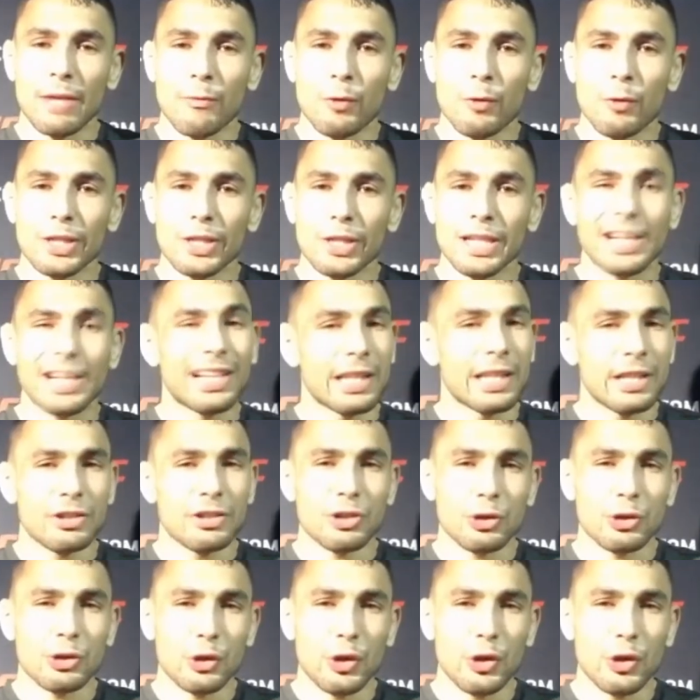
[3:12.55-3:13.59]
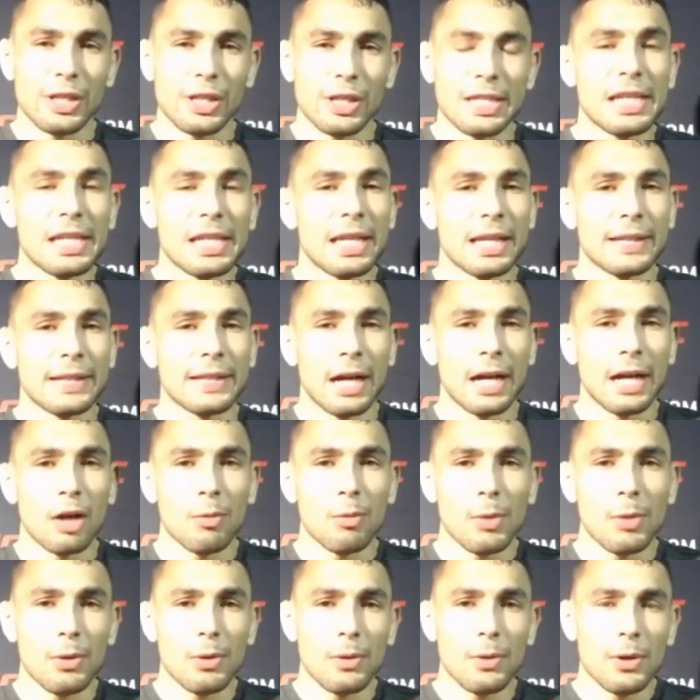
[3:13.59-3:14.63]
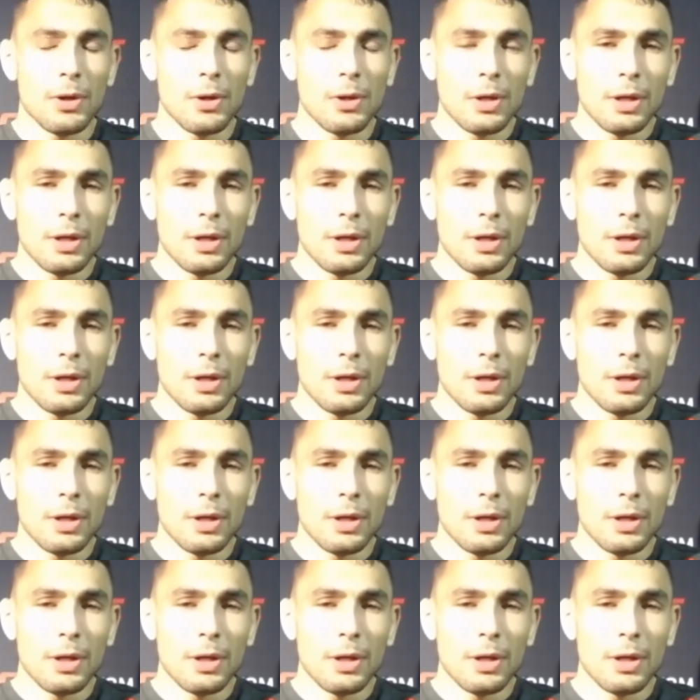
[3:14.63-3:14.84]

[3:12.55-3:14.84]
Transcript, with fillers: It brings the clinch and throw the knee and elbow.